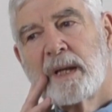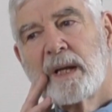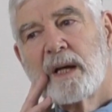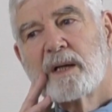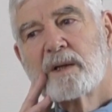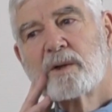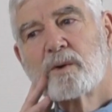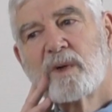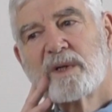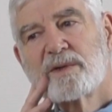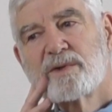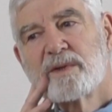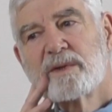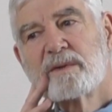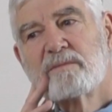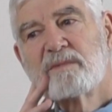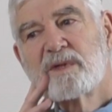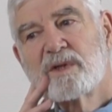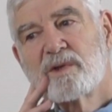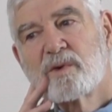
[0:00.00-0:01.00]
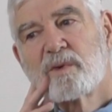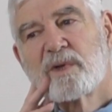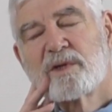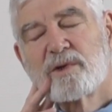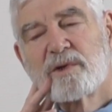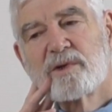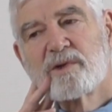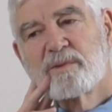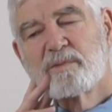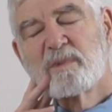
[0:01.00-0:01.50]
a question, these
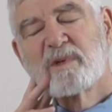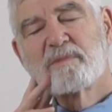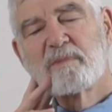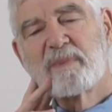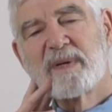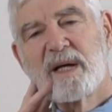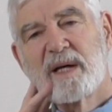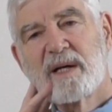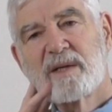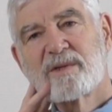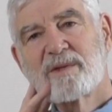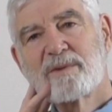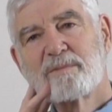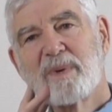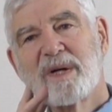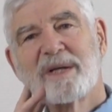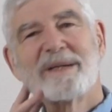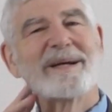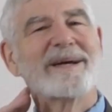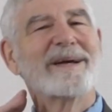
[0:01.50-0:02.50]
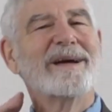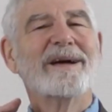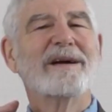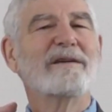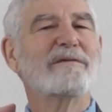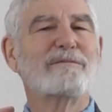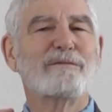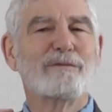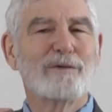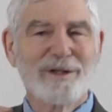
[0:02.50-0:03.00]
questions must be asked by
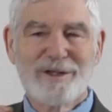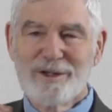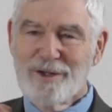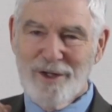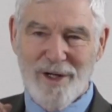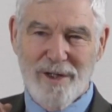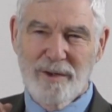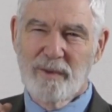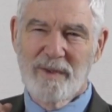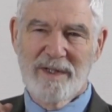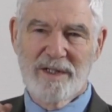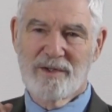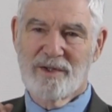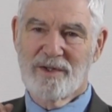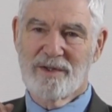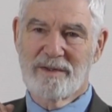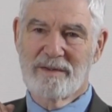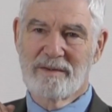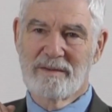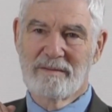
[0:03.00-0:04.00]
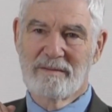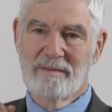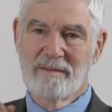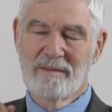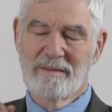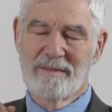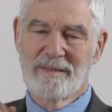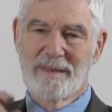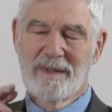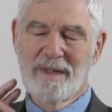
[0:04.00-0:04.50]
every generation.
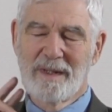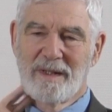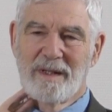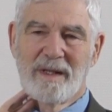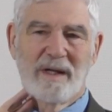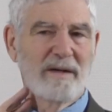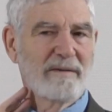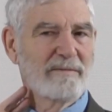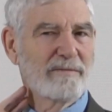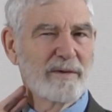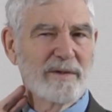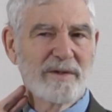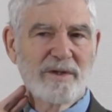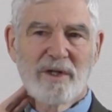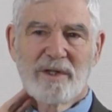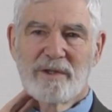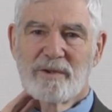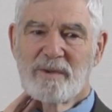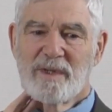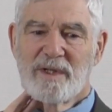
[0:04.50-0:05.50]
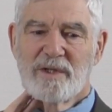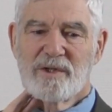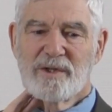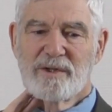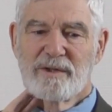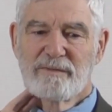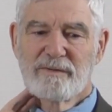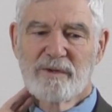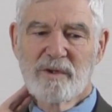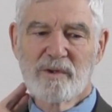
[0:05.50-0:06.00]
Every
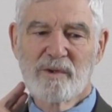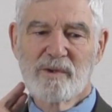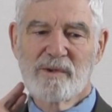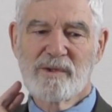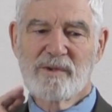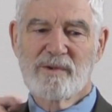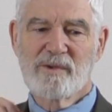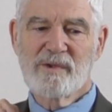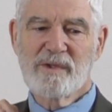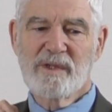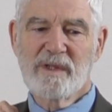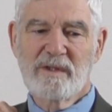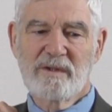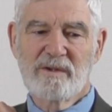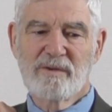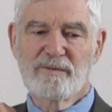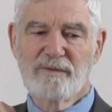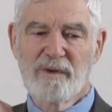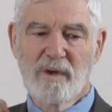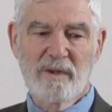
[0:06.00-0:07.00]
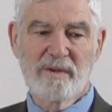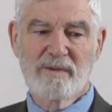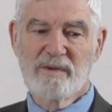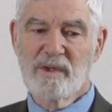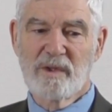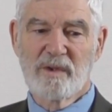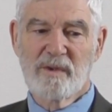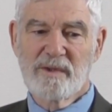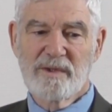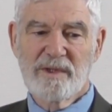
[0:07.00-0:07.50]
generation of those who seek to follow
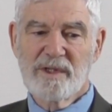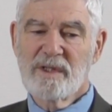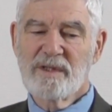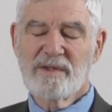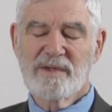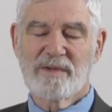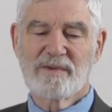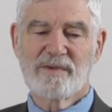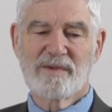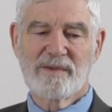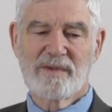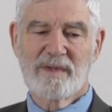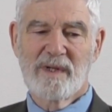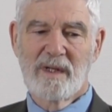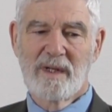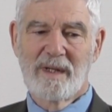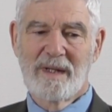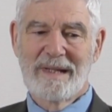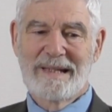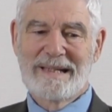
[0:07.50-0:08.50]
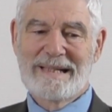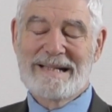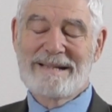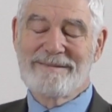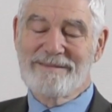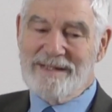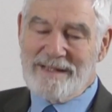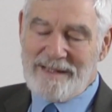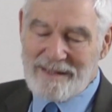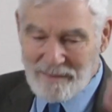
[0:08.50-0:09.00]
the Lord Jesus.
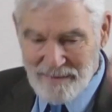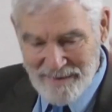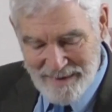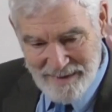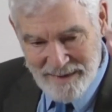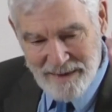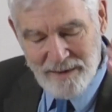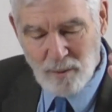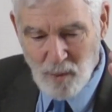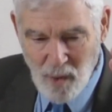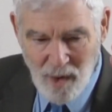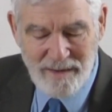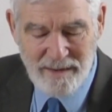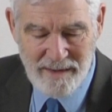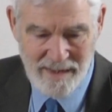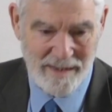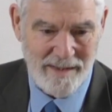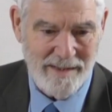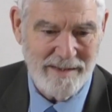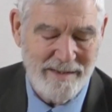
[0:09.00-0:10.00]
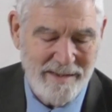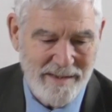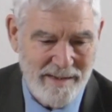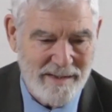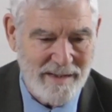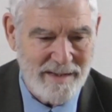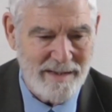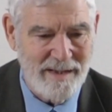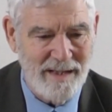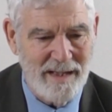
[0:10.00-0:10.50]
He warns
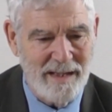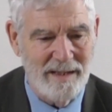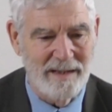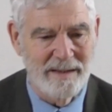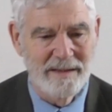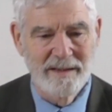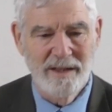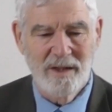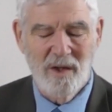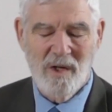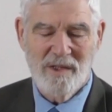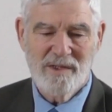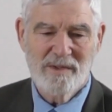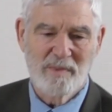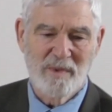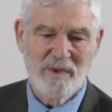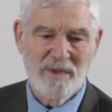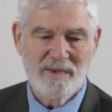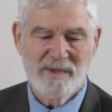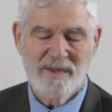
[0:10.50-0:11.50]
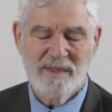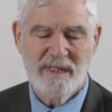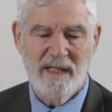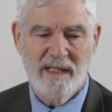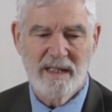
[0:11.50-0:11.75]
us in the Gospels